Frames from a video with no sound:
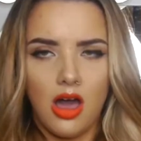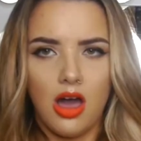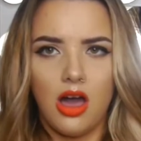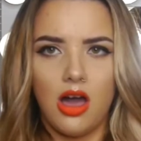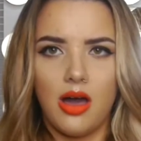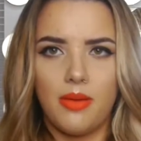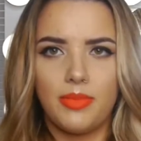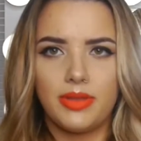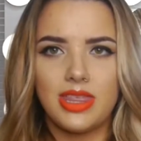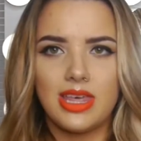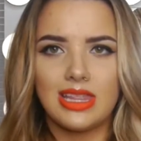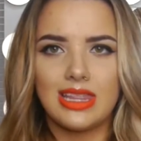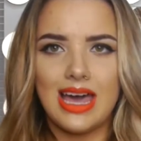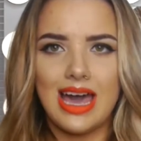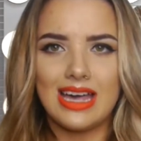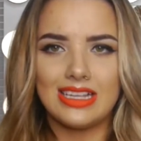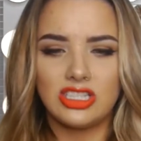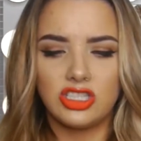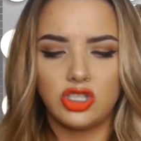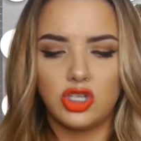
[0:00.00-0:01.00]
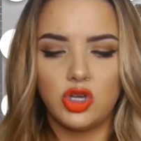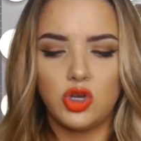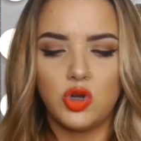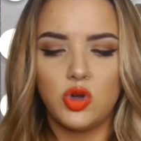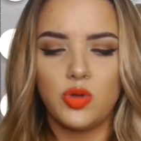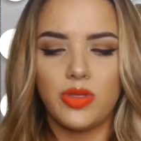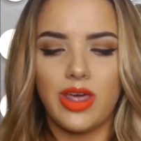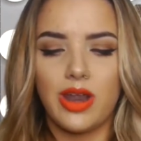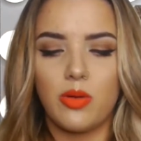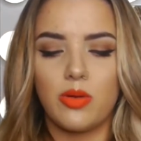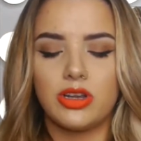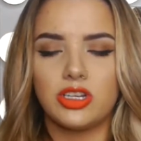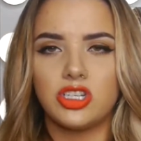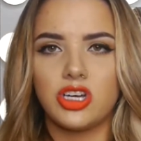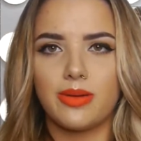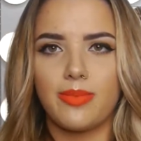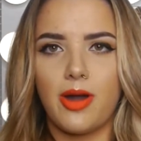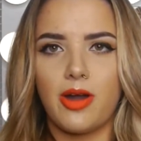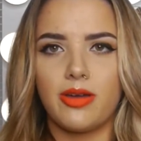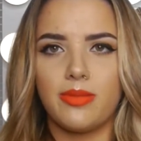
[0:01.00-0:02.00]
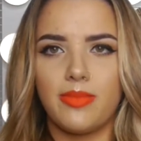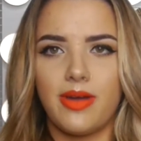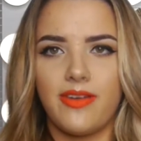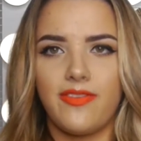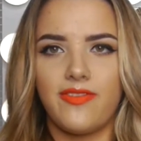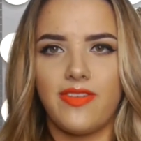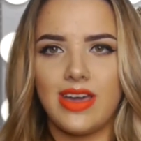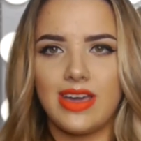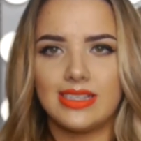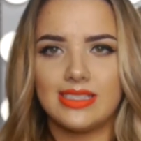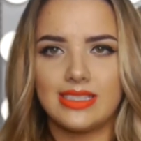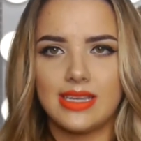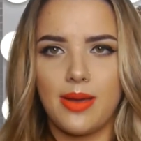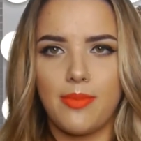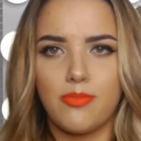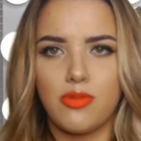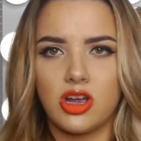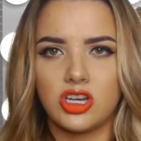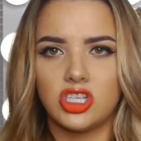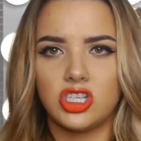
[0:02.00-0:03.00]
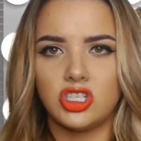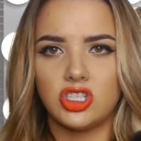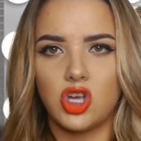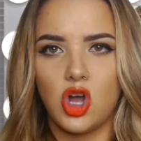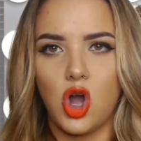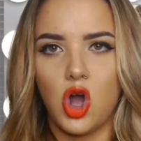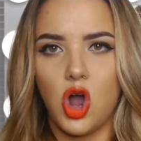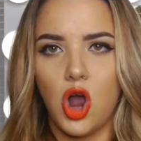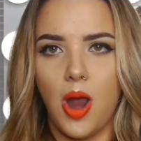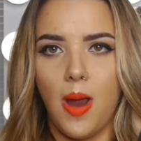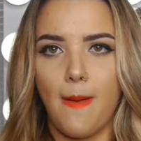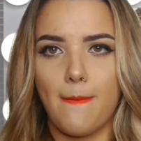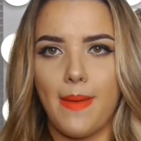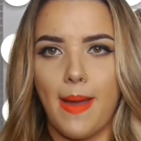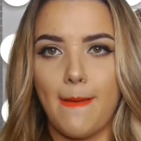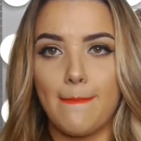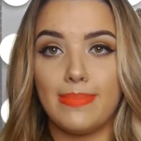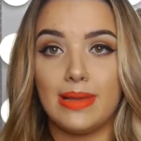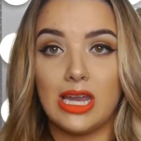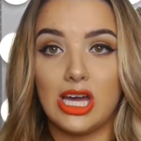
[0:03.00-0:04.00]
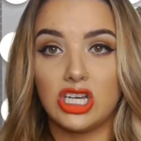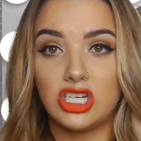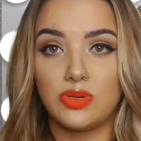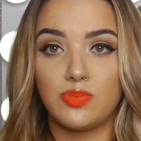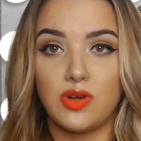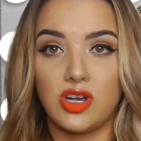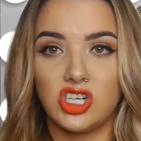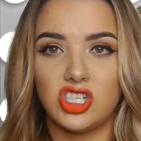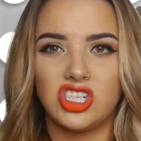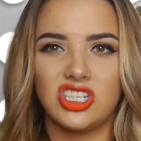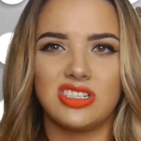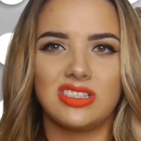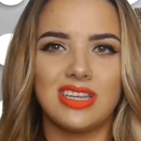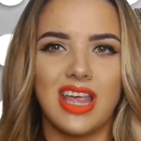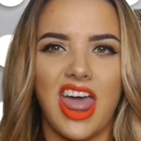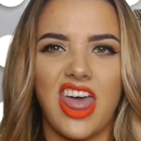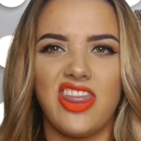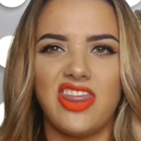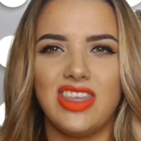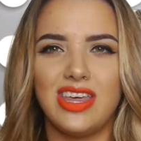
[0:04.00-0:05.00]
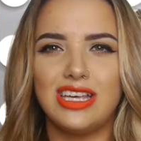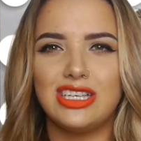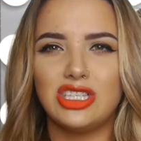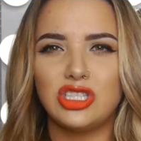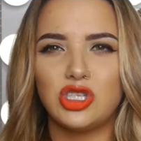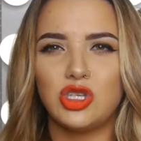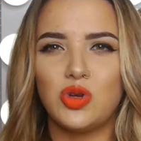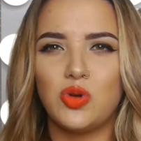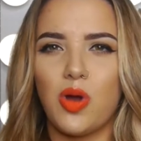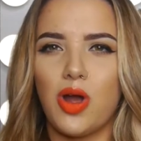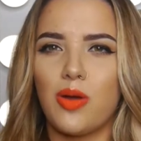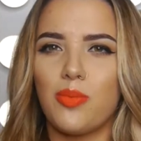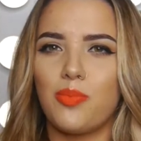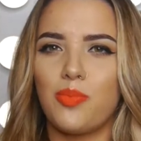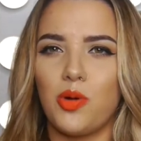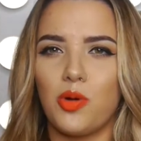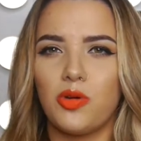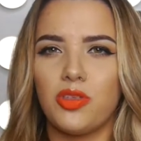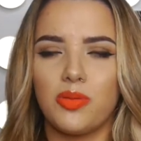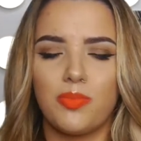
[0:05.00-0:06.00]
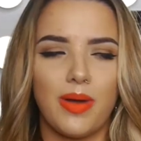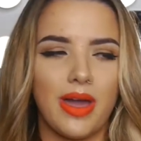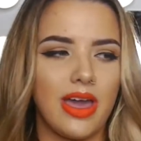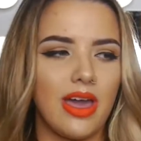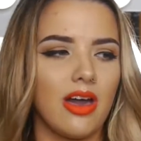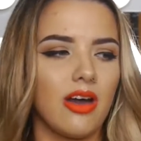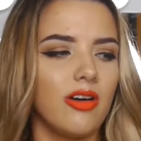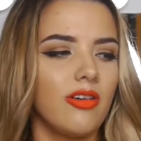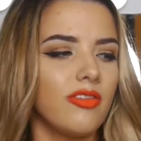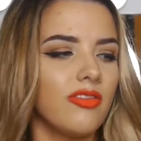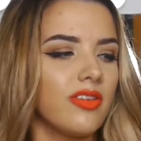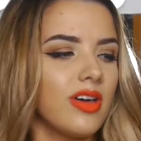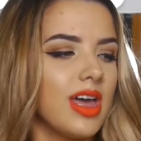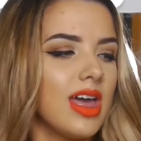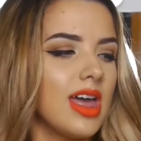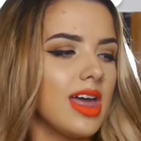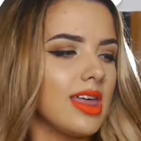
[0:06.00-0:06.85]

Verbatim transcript: Um, but the last two that I wanna talk about in my face brushes are my blush brushes, and these two are both by Elf.